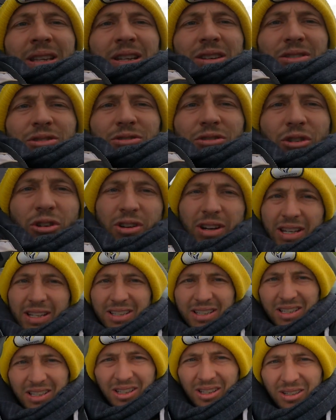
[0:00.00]
Alrighty,
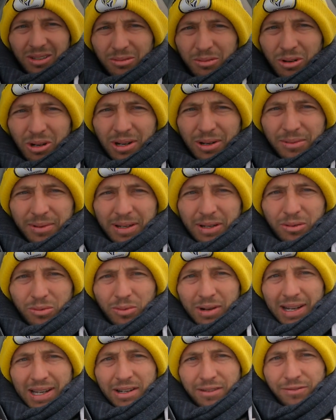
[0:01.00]
so while we
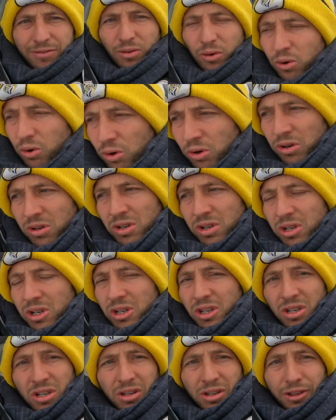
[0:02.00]
wait for
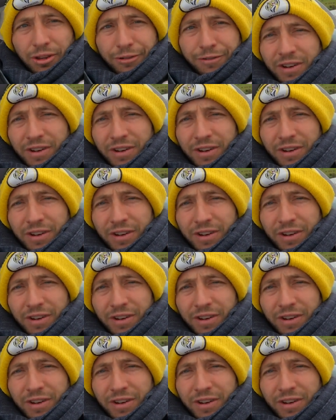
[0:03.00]
the